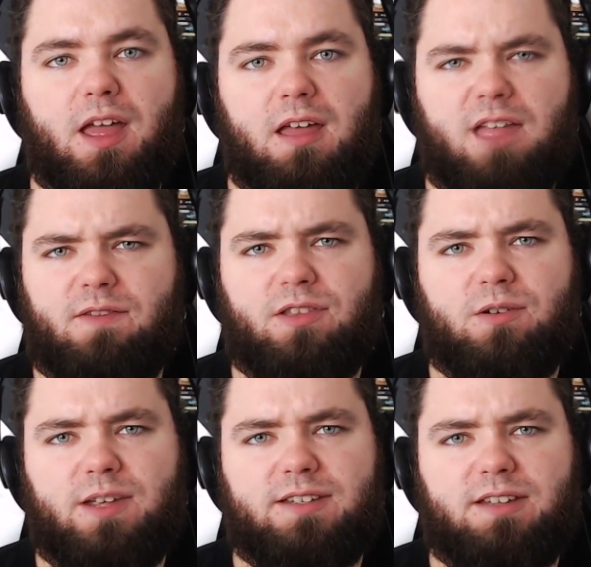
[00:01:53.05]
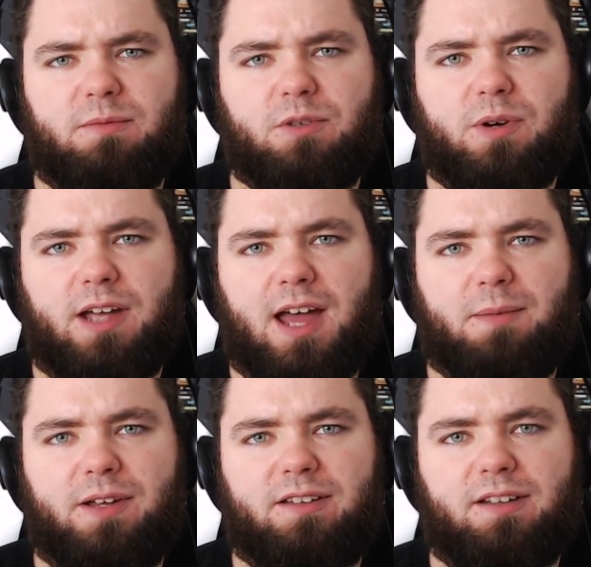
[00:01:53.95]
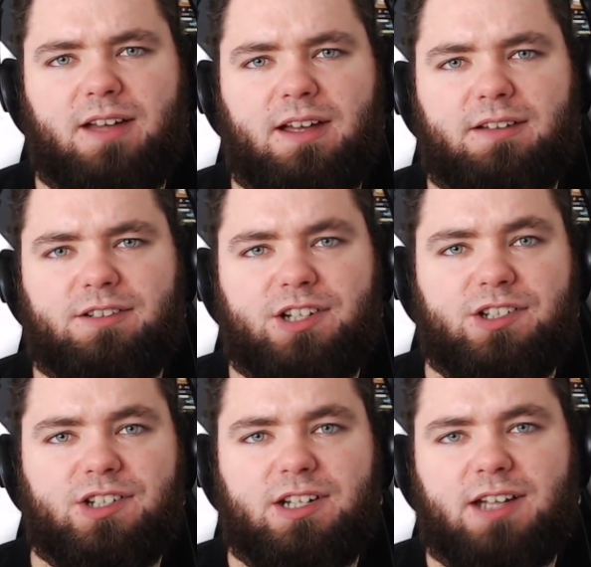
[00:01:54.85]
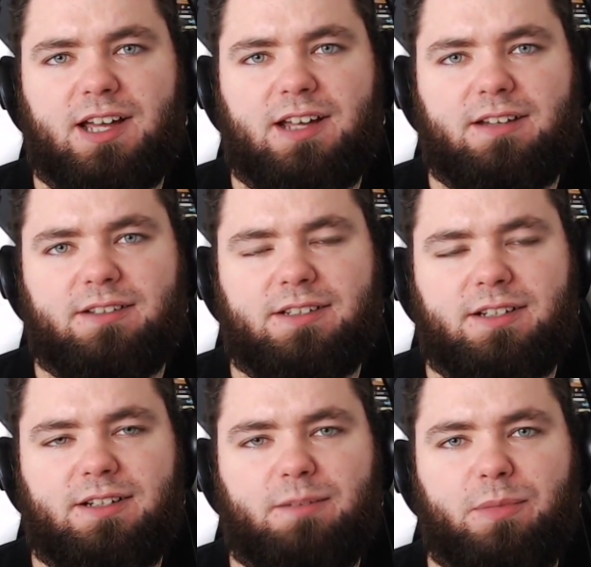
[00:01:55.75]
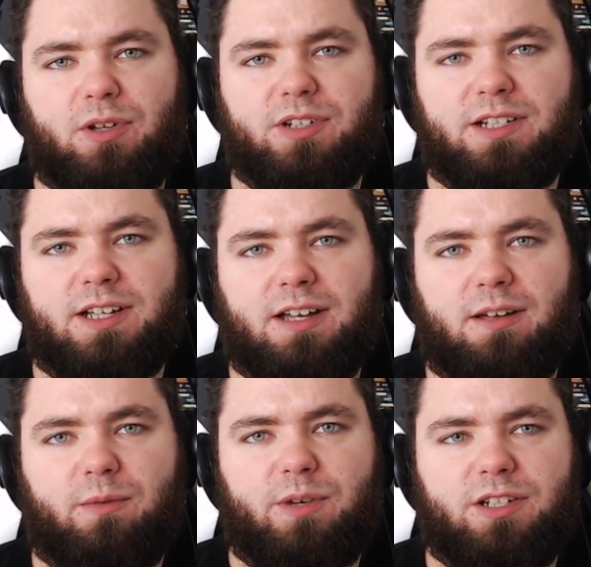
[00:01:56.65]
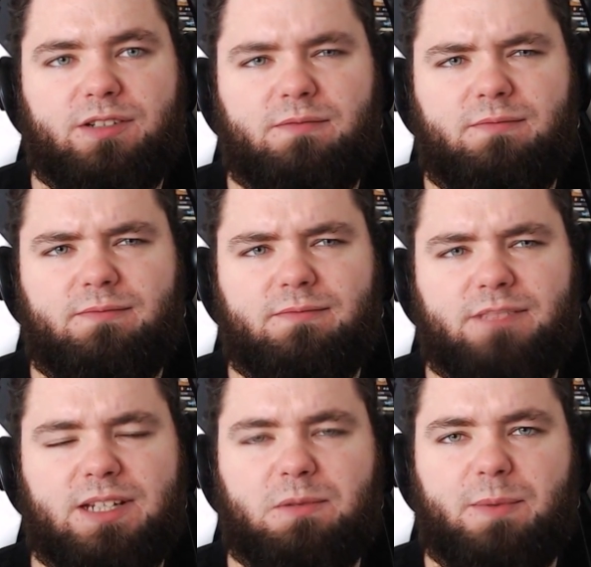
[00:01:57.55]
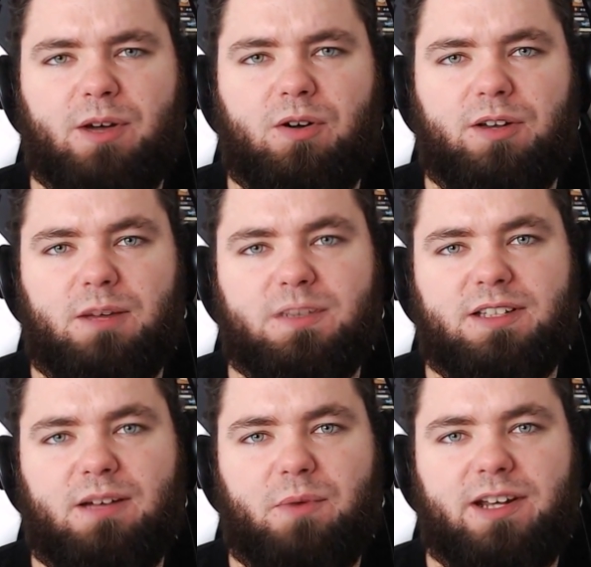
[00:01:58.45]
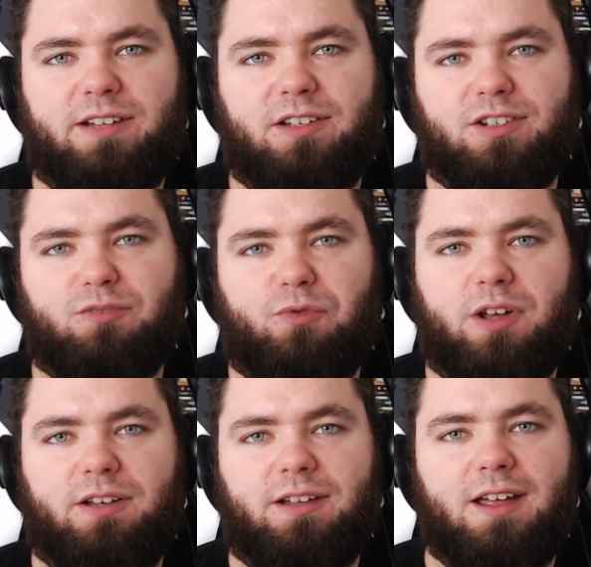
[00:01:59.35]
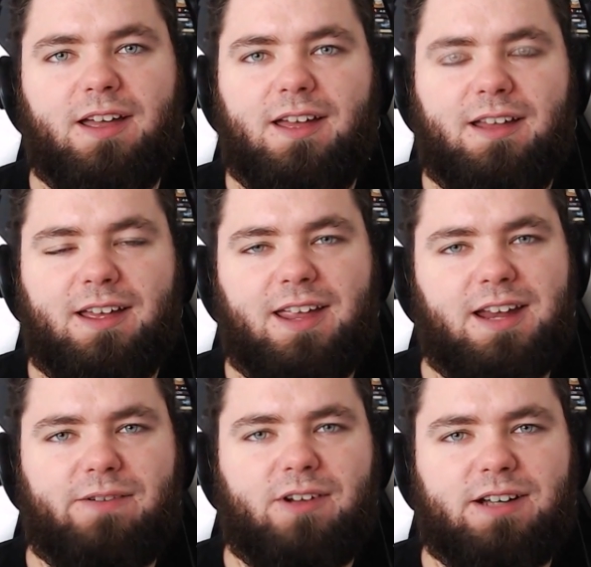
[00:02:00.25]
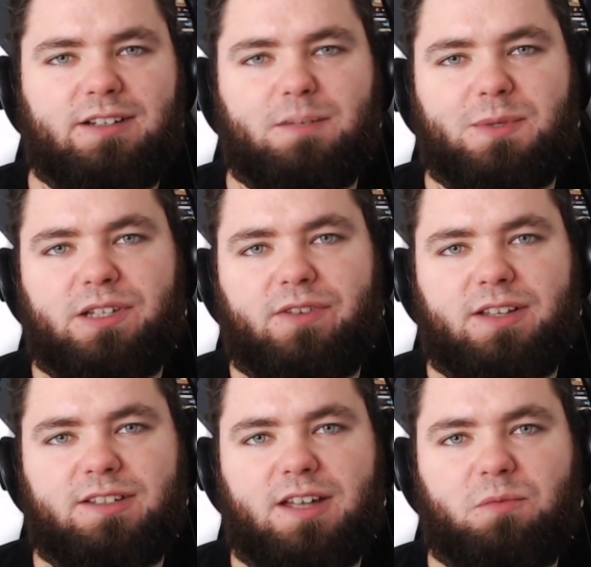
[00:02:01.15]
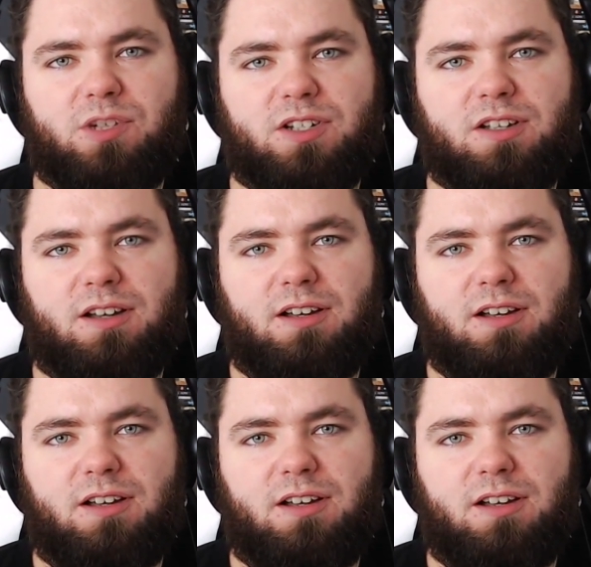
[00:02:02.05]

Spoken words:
even though he seemed quite happy to let Shinji and Blondie die, which seemed a bit odd. He was like, we need to just run. Like, he never actually specifically said we're just gonna